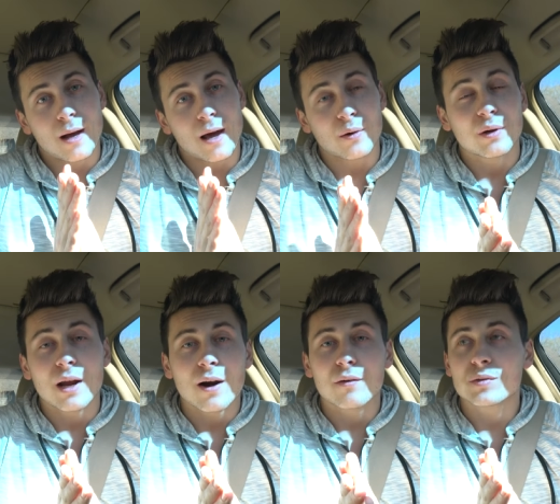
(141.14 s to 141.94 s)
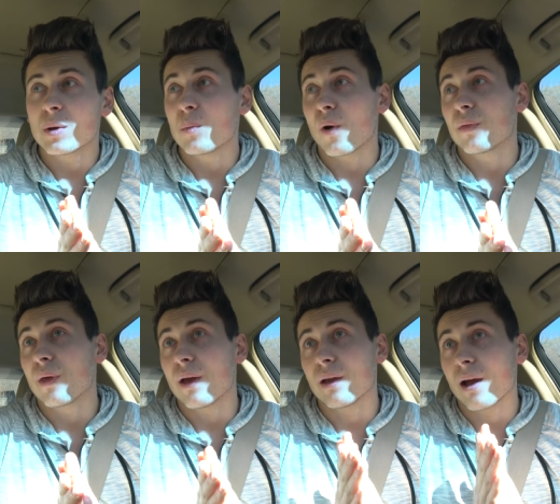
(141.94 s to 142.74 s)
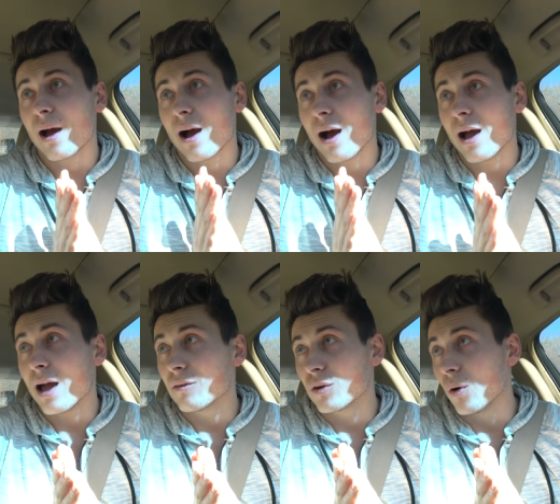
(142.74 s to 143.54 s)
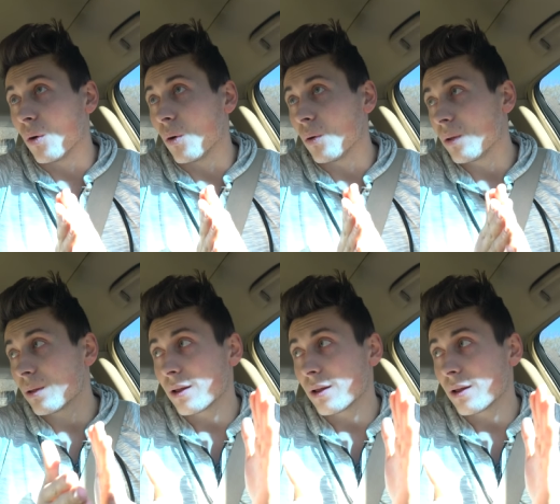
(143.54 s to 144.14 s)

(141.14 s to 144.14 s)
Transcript: I don't care if it's my birthday. I have a goal